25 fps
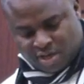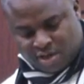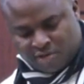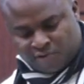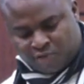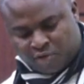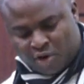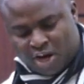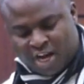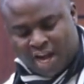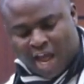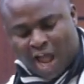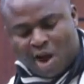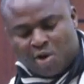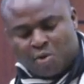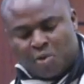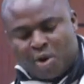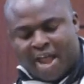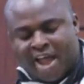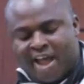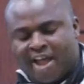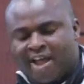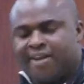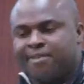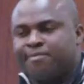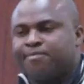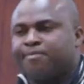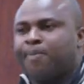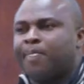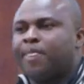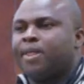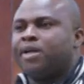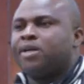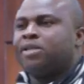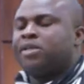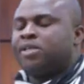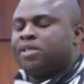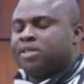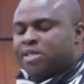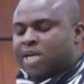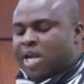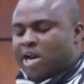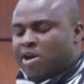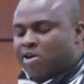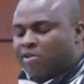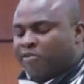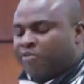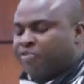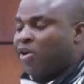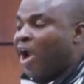Further aware
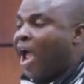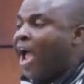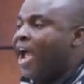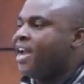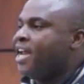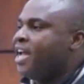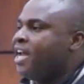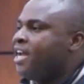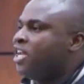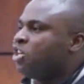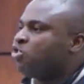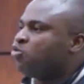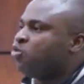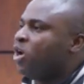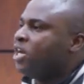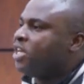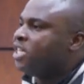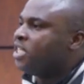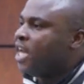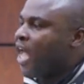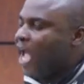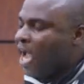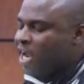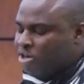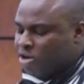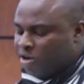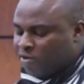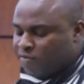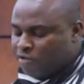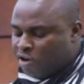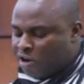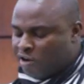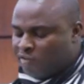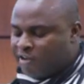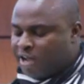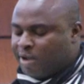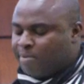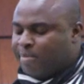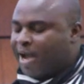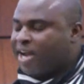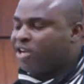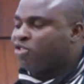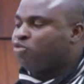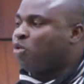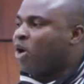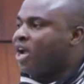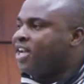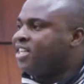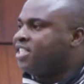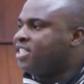that on Friday, the 29th of November
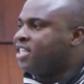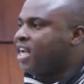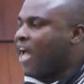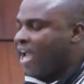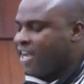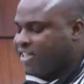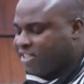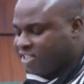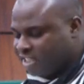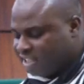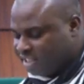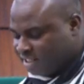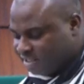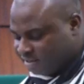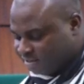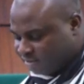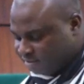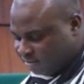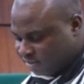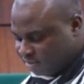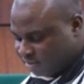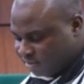2019,